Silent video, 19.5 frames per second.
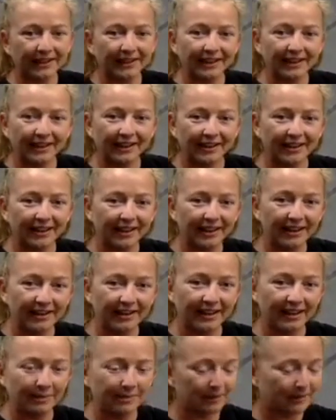Good,
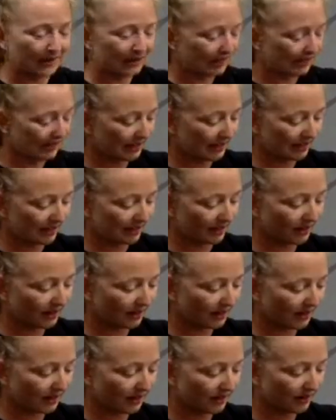keep it
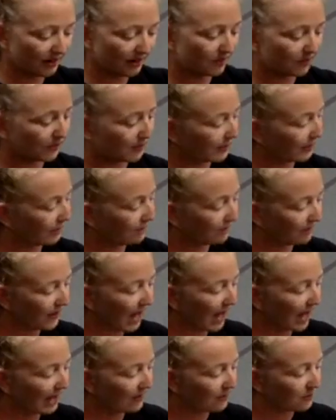here for
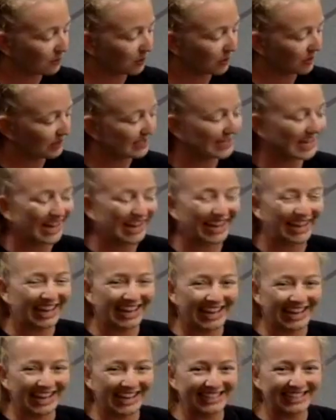5 more
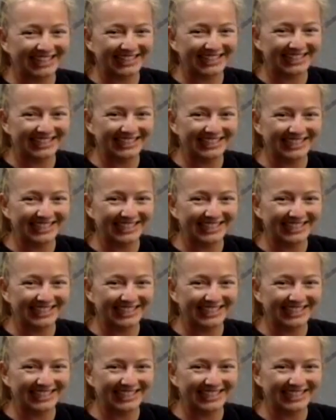seconds.